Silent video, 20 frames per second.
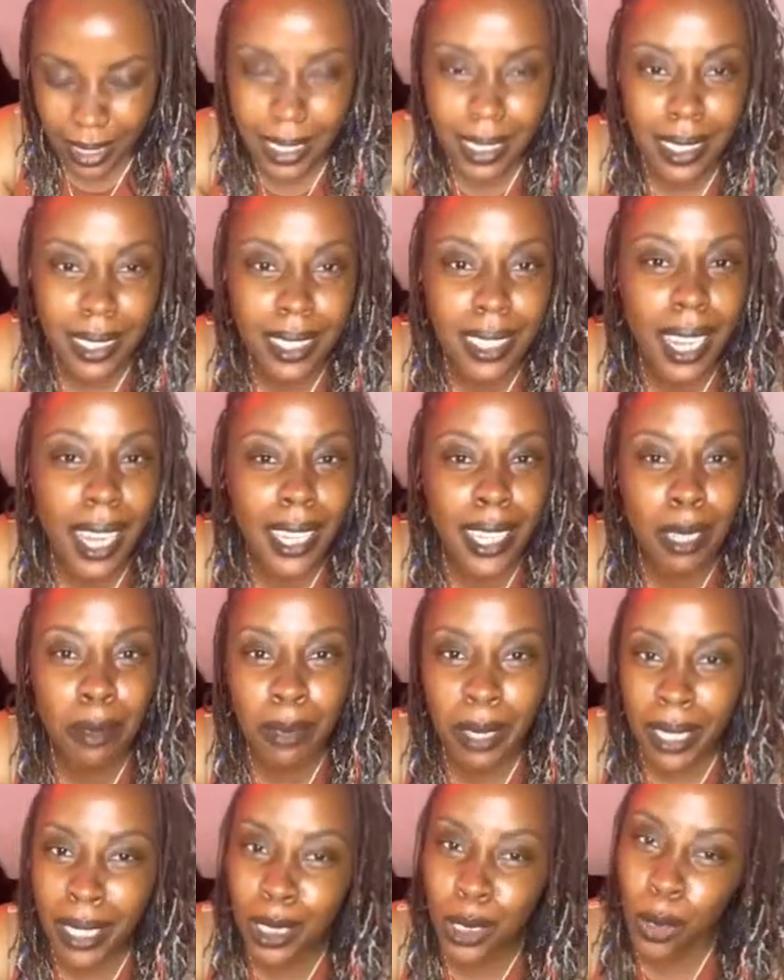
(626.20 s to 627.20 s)
And I keep
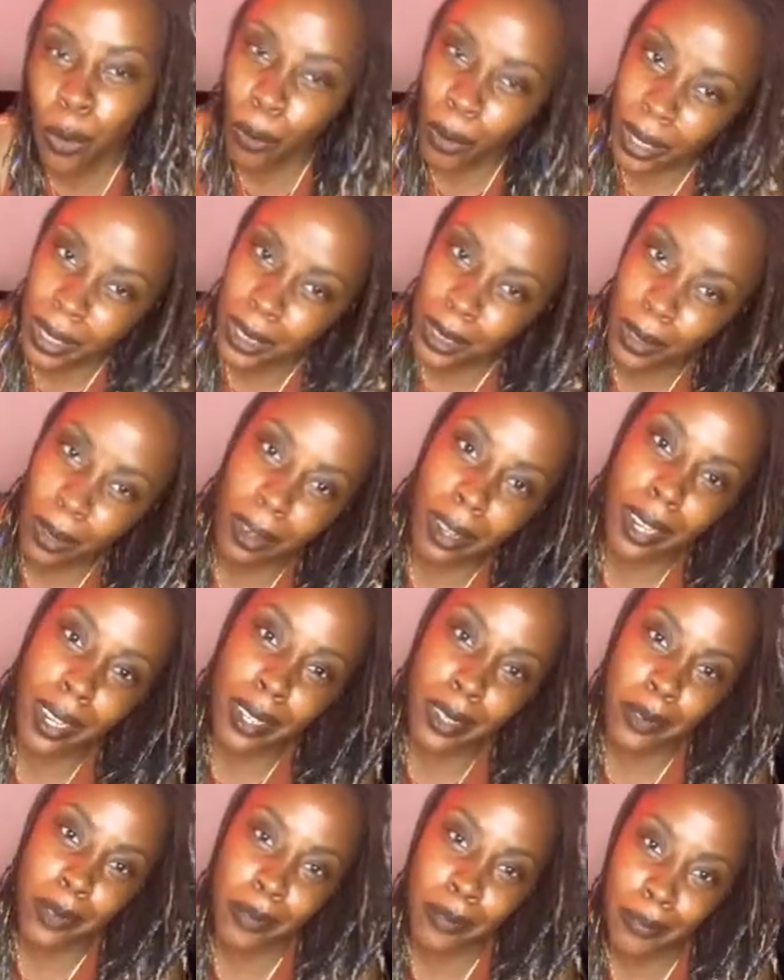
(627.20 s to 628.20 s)
getting Toy Story.
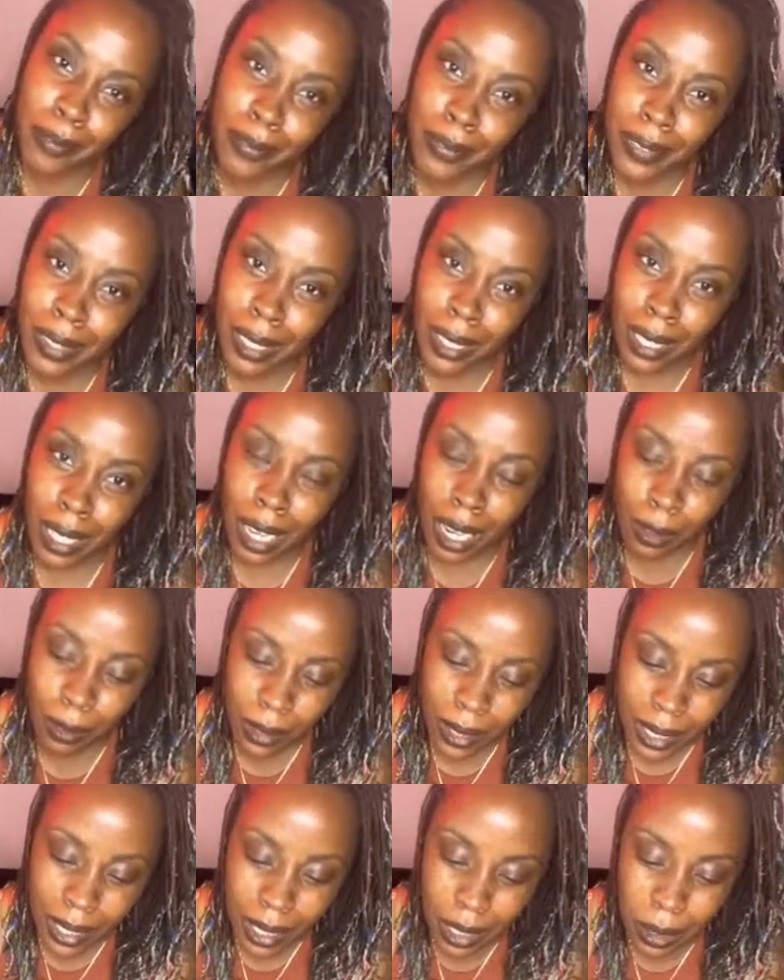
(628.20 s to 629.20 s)
I'm really
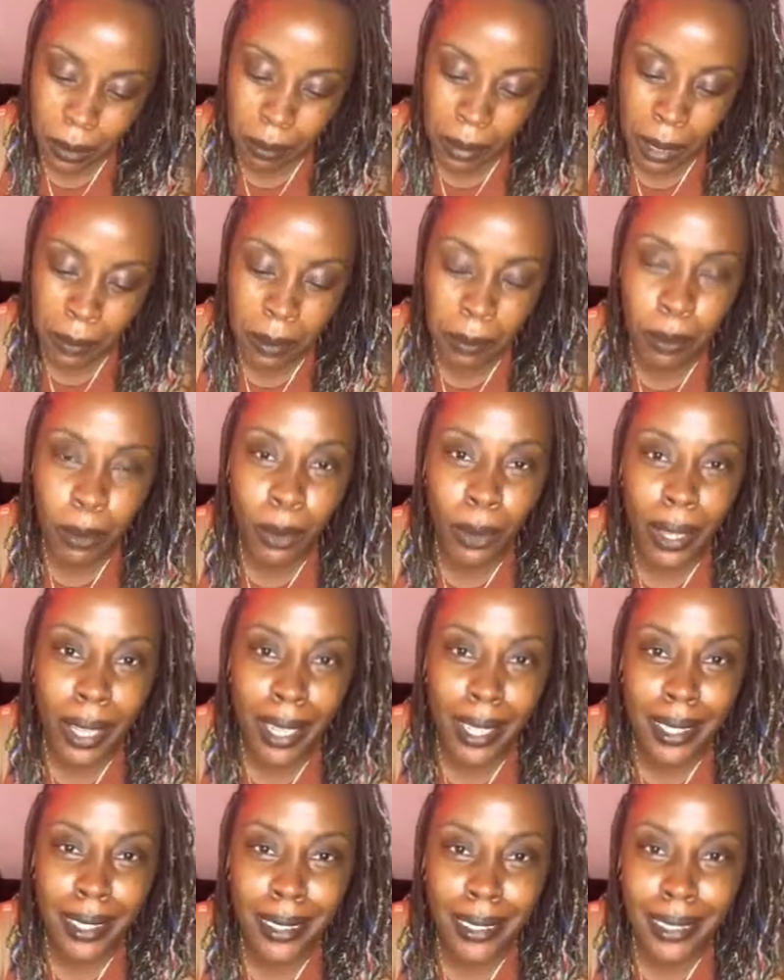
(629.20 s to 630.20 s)
getting a baby boy
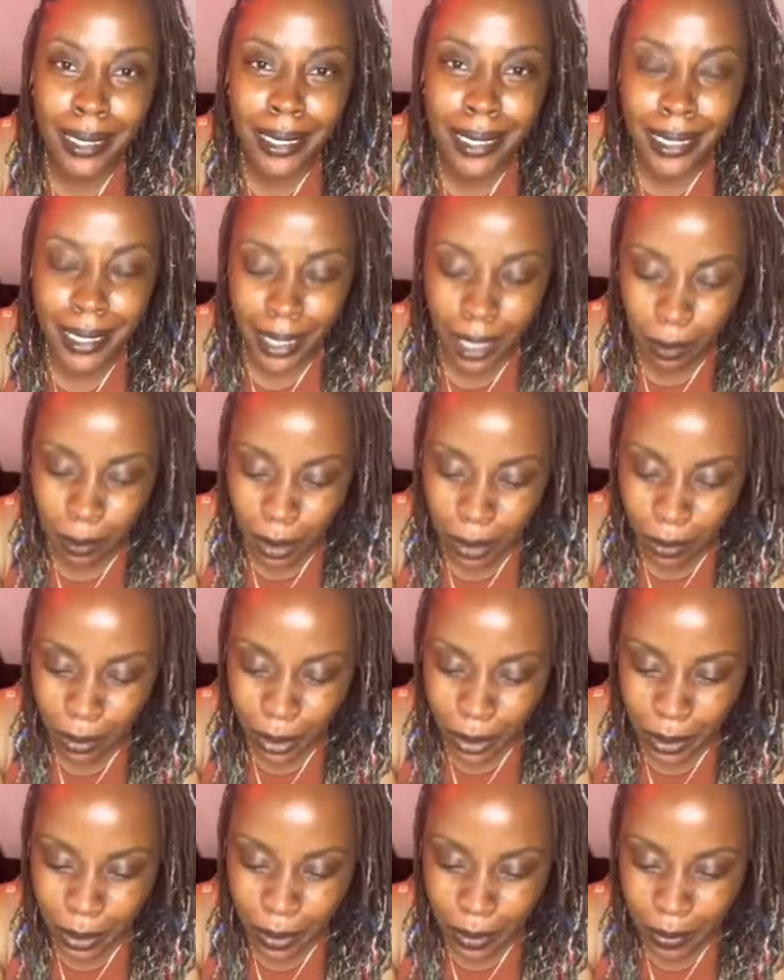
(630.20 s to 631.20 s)
coming
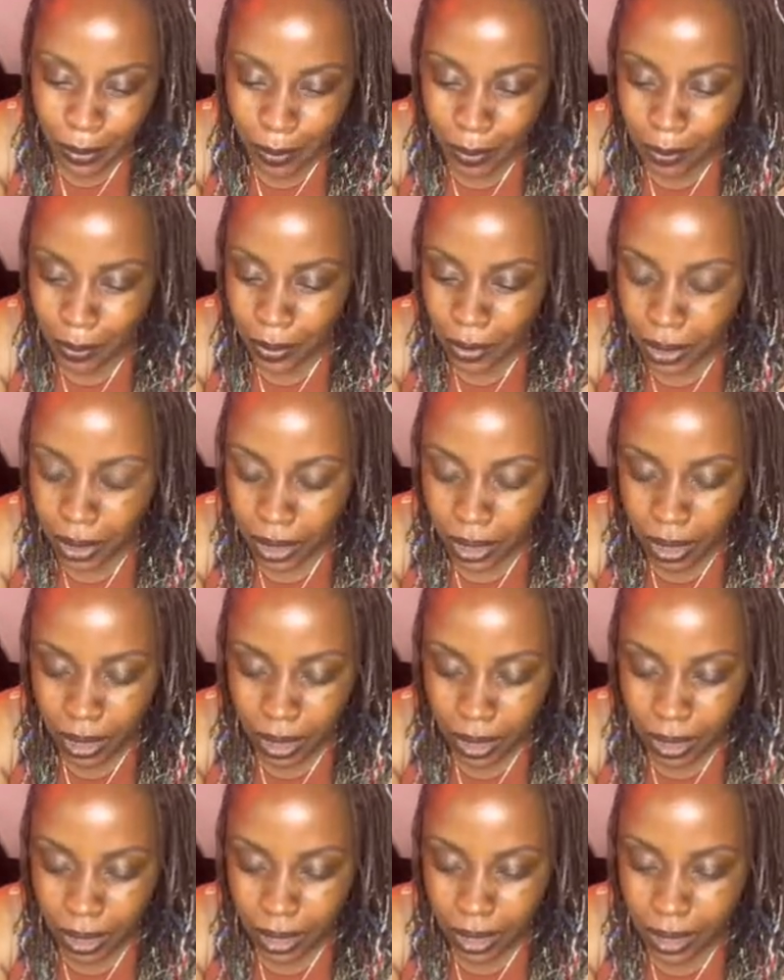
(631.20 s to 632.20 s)
through.
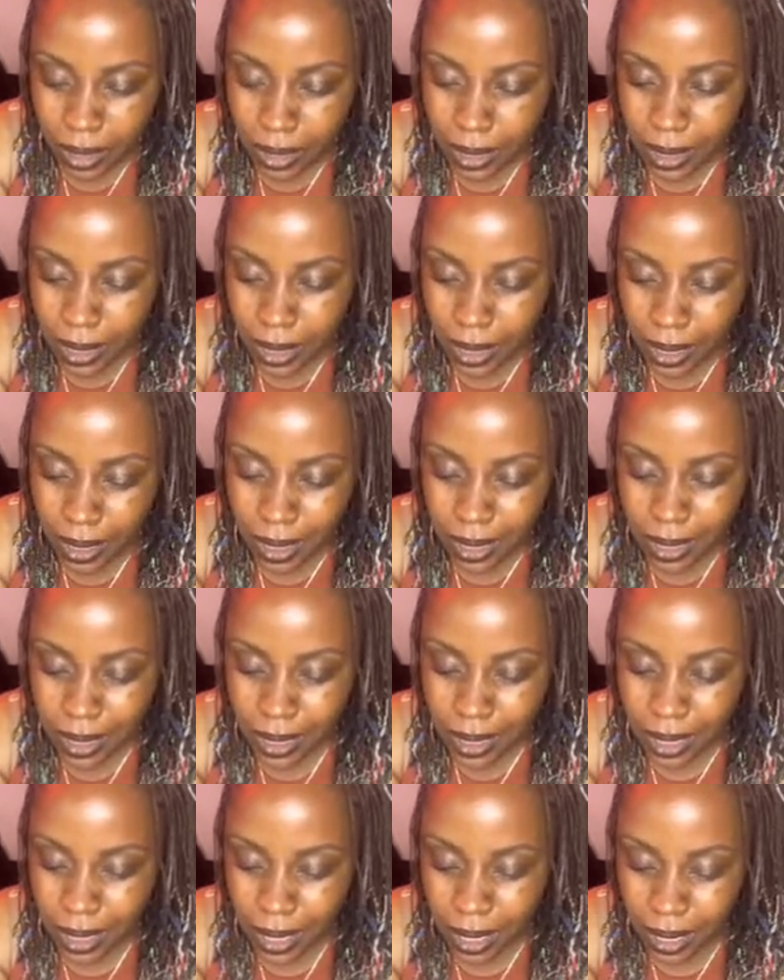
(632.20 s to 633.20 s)
Let's see. Let's
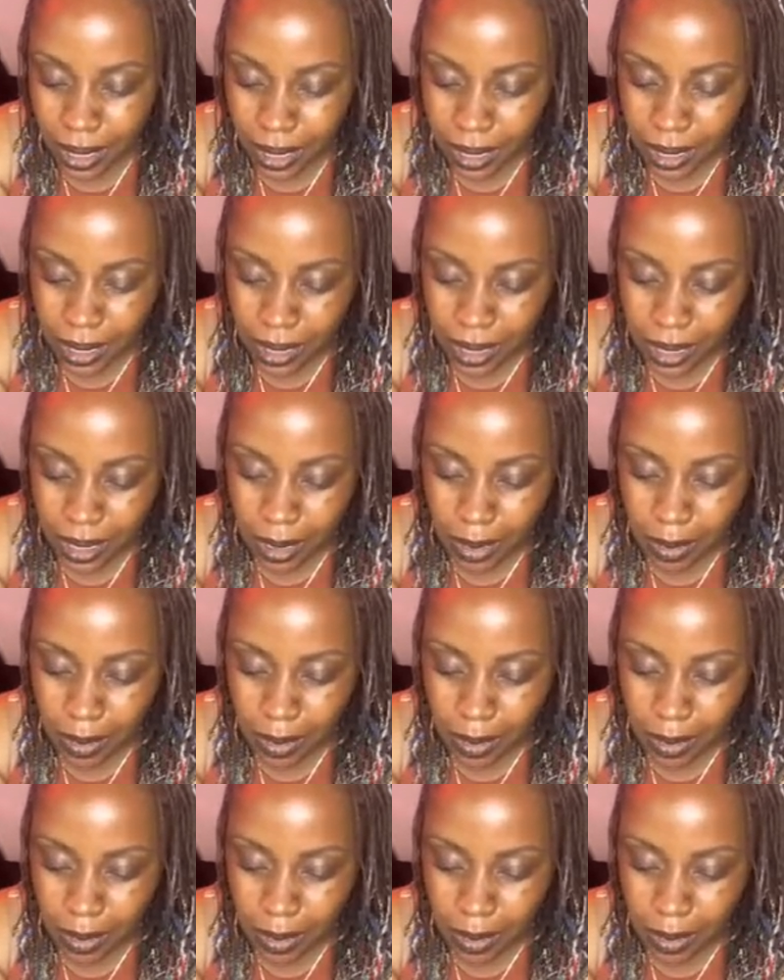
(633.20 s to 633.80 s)
disconnect this.